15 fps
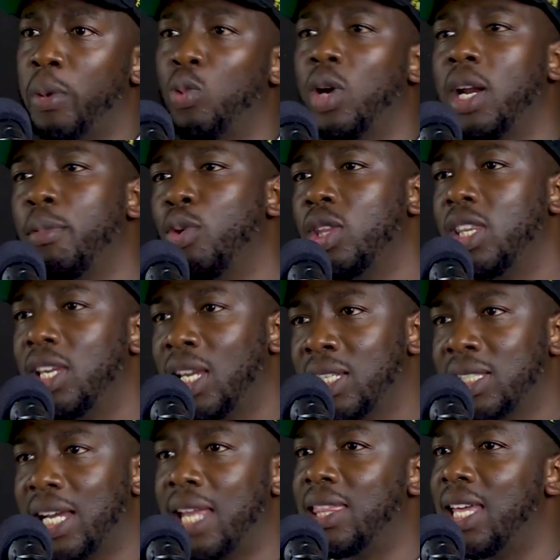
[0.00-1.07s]
But what about the
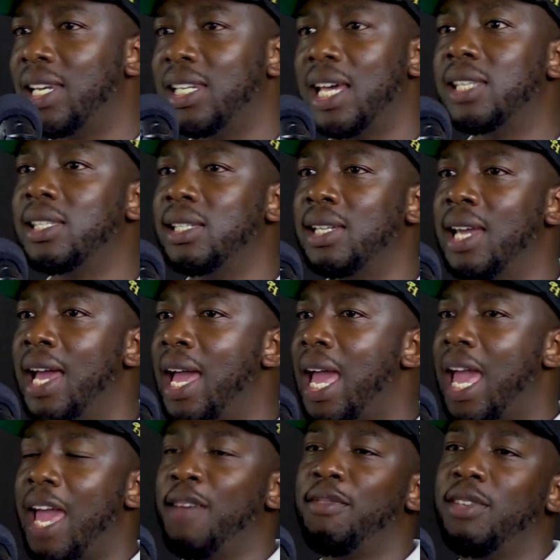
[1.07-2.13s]
next guy that doesn't
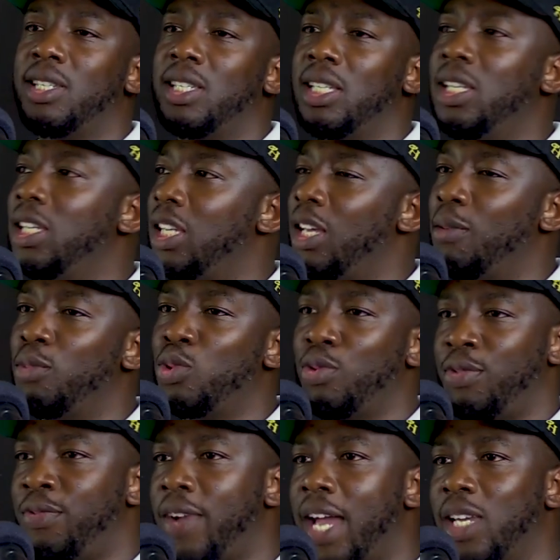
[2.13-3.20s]
have it in him
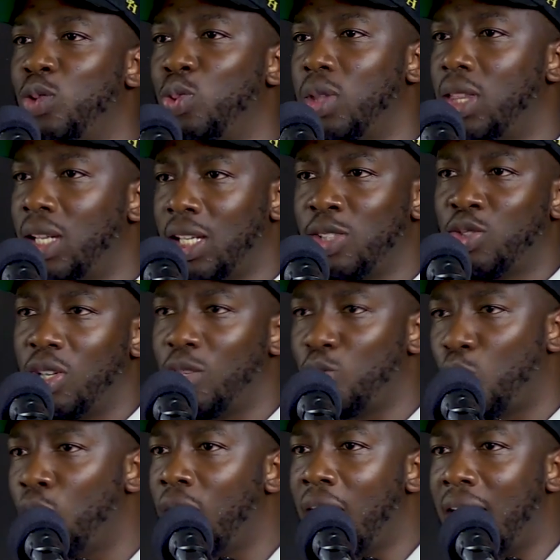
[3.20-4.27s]
to fight with
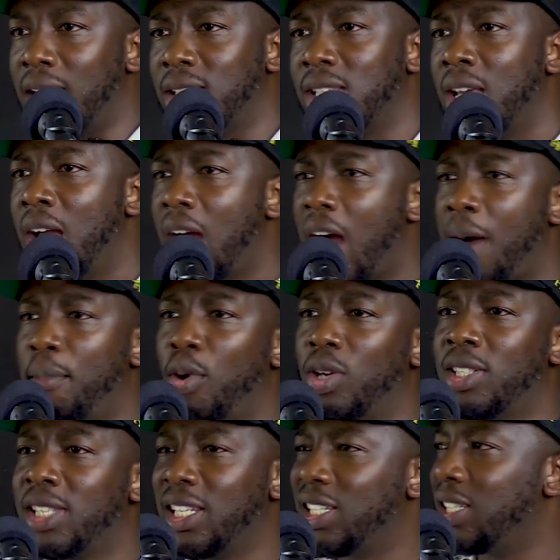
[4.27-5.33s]
restaurant owners
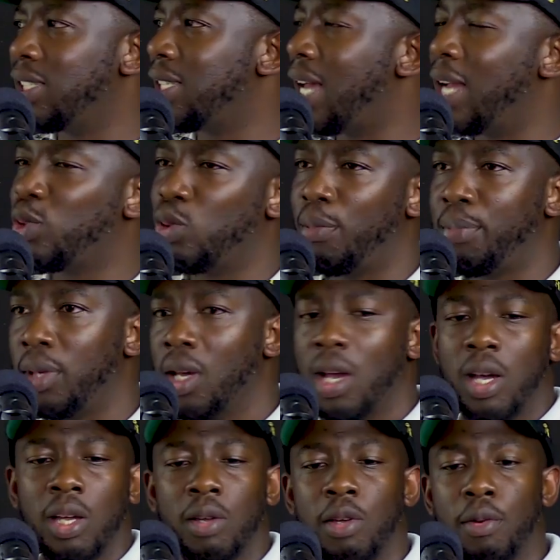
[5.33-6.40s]
about such and such or people?